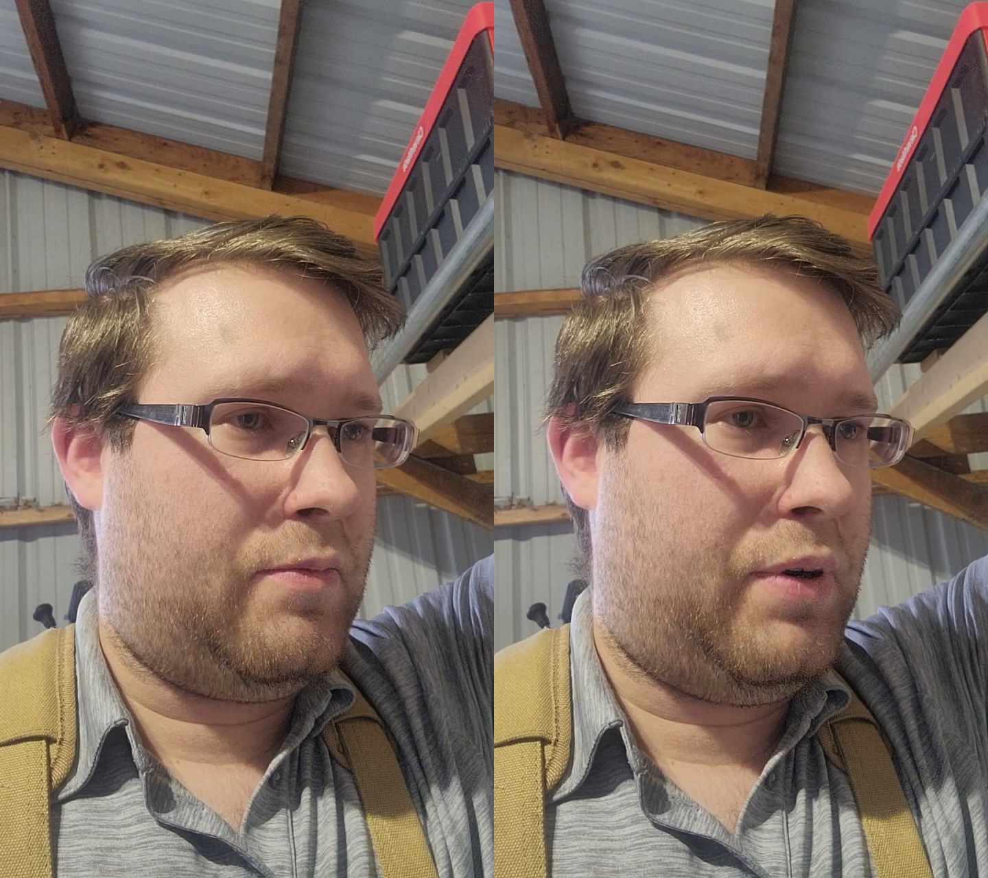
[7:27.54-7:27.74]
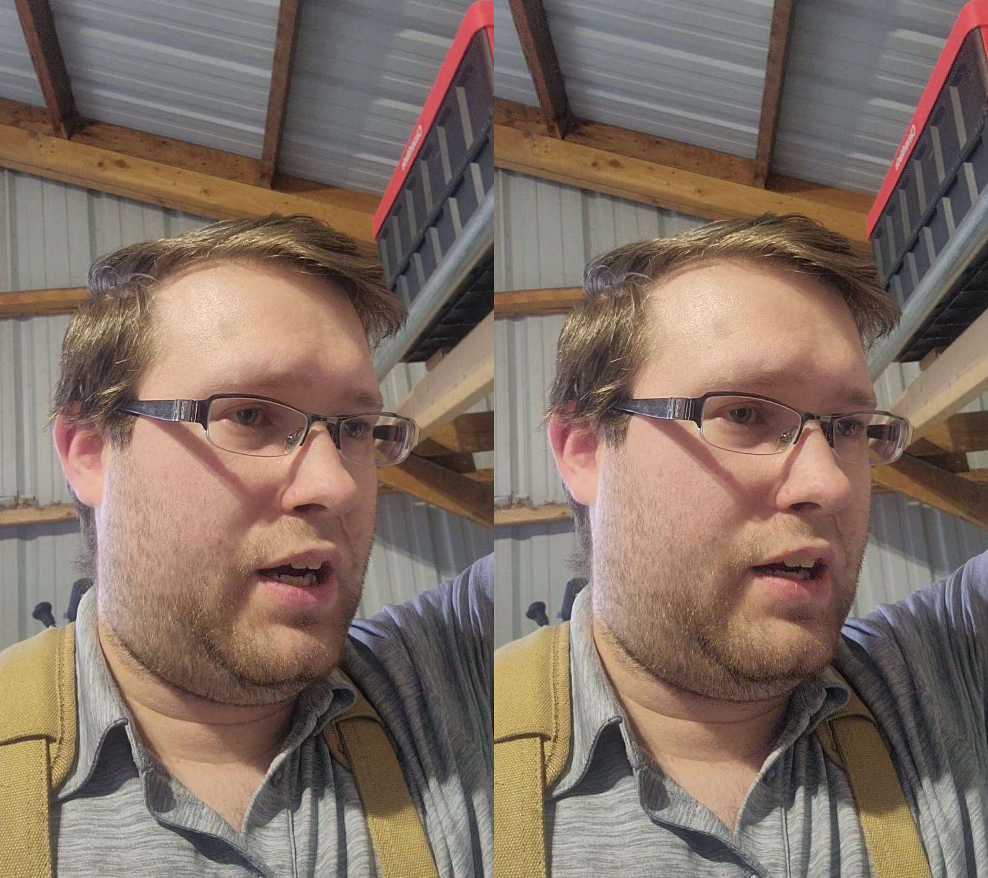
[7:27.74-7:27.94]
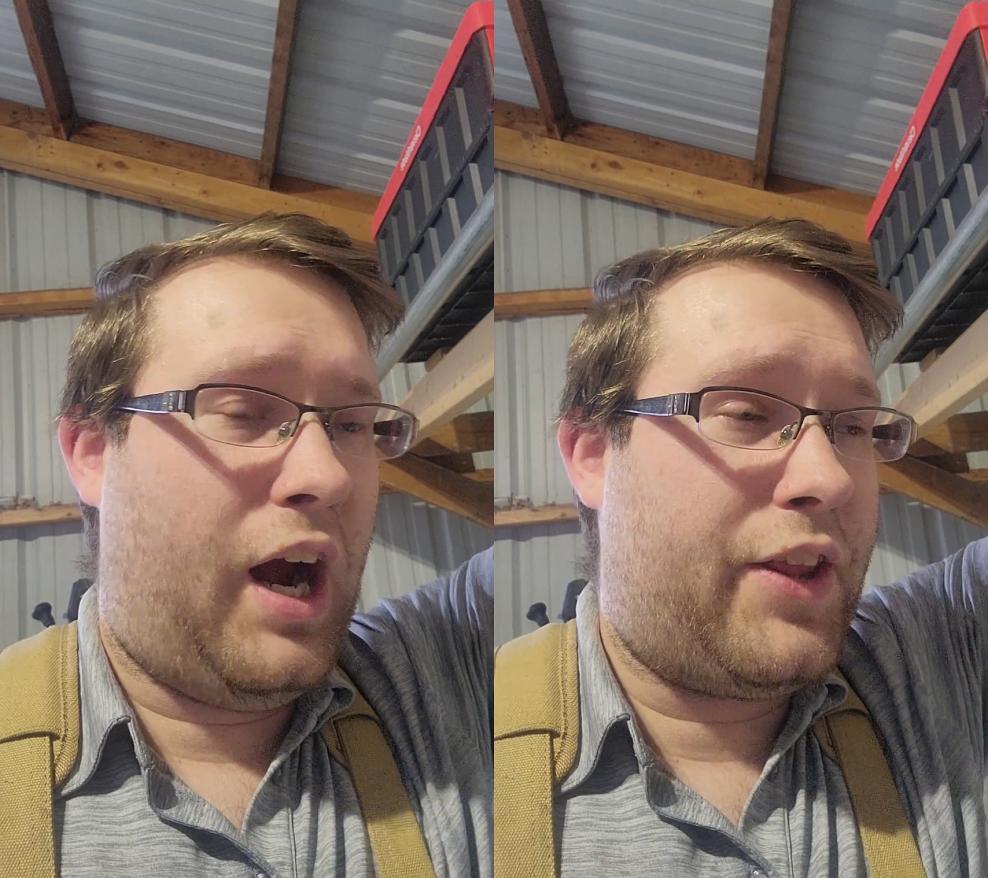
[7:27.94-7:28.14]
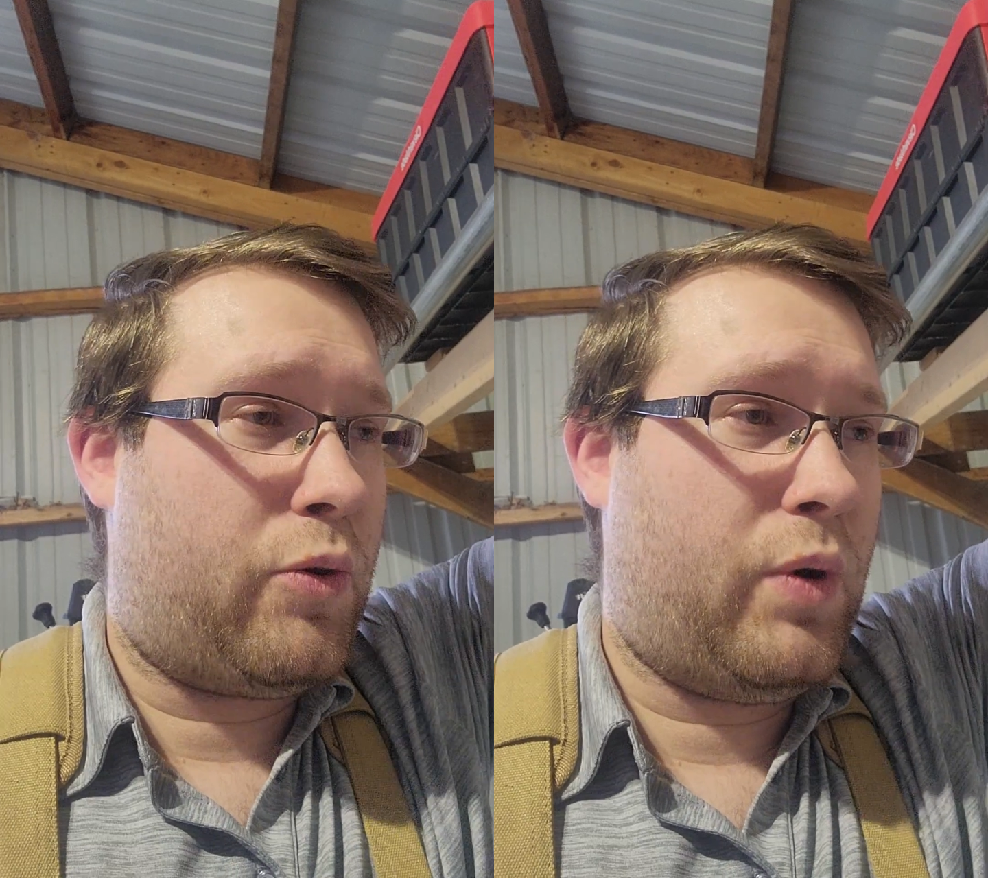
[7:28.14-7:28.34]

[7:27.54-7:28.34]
But either